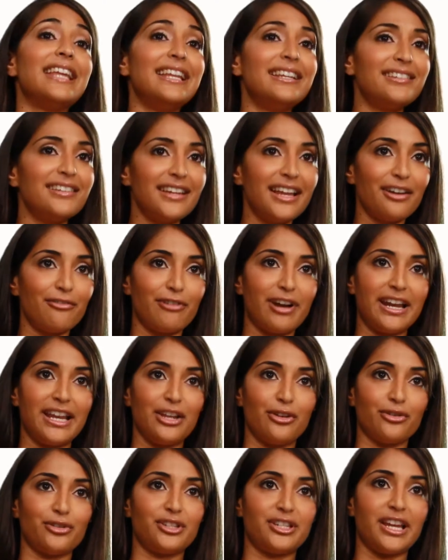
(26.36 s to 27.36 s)
internet
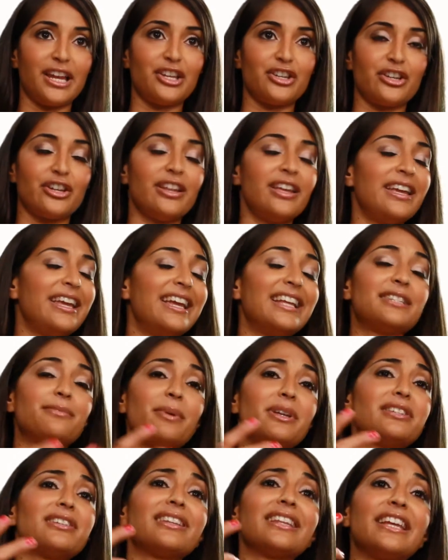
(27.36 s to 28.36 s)
radio station. It's
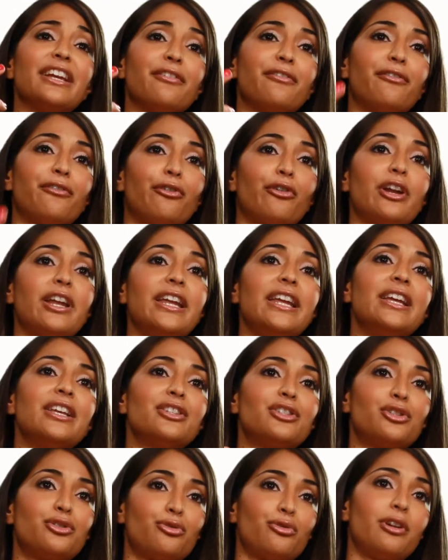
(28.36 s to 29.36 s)
basically a free
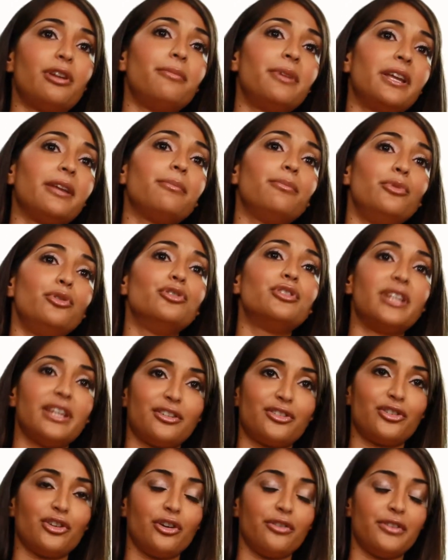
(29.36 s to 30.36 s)
streaming music
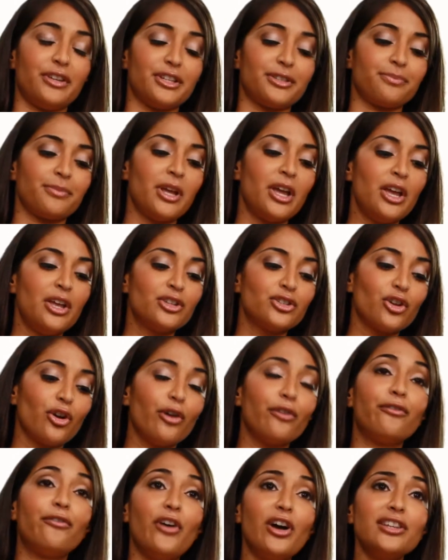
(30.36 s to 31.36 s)
service.
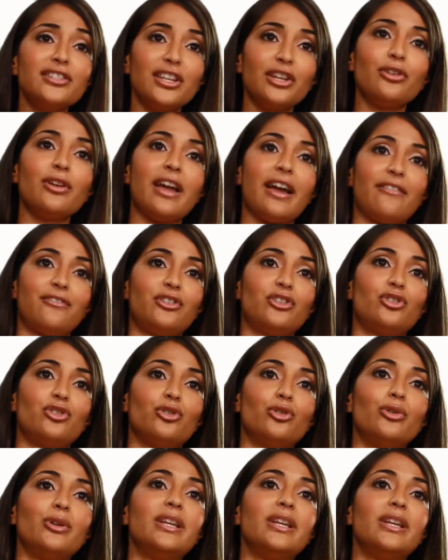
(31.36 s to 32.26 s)
So first thing you have to do